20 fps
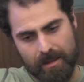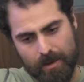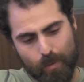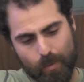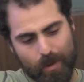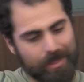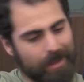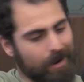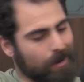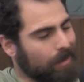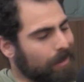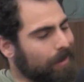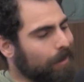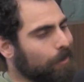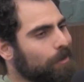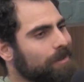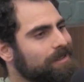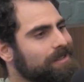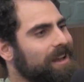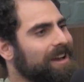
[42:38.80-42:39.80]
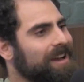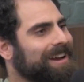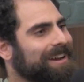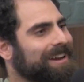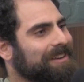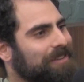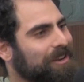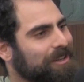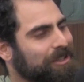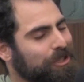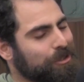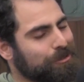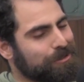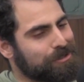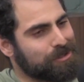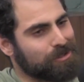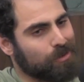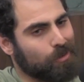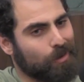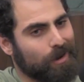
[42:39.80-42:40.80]
Well, there was a cute
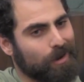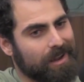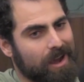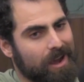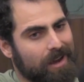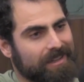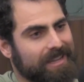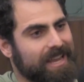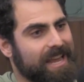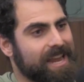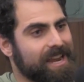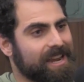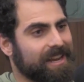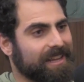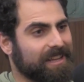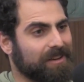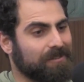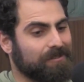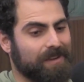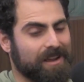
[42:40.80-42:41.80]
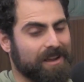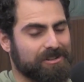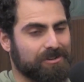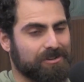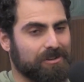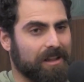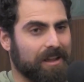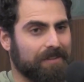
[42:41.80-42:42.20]
story on Candidate Confessional.